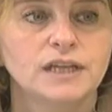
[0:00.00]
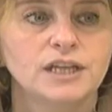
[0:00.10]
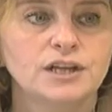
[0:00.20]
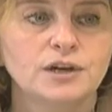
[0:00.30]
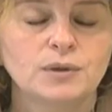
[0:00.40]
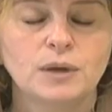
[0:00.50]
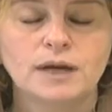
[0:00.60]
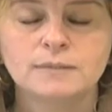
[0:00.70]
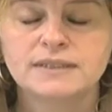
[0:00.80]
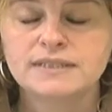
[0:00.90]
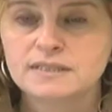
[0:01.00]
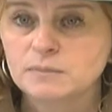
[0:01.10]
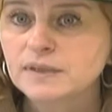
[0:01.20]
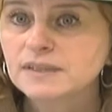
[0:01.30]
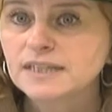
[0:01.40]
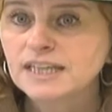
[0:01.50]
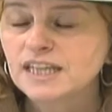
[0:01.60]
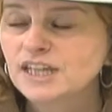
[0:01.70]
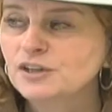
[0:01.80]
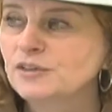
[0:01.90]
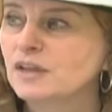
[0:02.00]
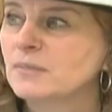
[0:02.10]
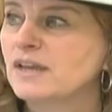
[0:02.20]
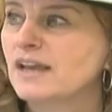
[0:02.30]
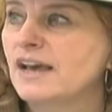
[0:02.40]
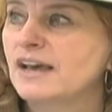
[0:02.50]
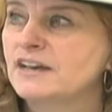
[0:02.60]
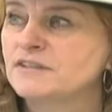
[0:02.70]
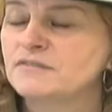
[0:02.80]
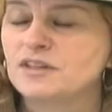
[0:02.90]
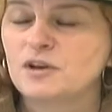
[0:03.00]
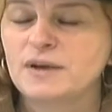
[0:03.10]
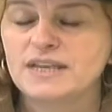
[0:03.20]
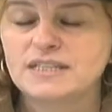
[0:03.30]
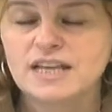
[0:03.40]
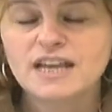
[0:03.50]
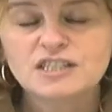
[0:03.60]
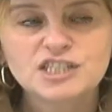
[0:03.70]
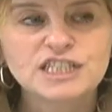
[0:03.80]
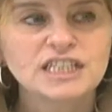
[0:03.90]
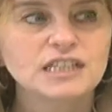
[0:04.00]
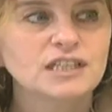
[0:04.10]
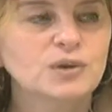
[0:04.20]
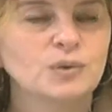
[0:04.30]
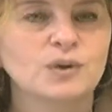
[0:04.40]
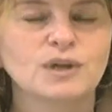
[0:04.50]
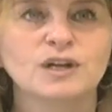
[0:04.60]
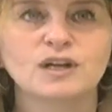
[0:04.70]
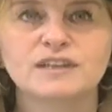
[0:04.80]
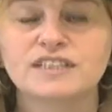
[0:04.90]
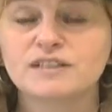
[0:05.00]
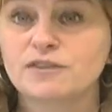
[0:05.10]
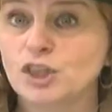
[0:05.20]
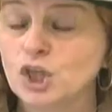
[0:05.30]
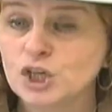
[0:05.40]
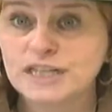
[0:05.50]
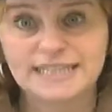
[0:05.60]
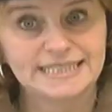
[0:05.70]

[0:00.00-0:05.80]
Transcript: you know, um, a disability or they may have, you know, ADHD or the different learning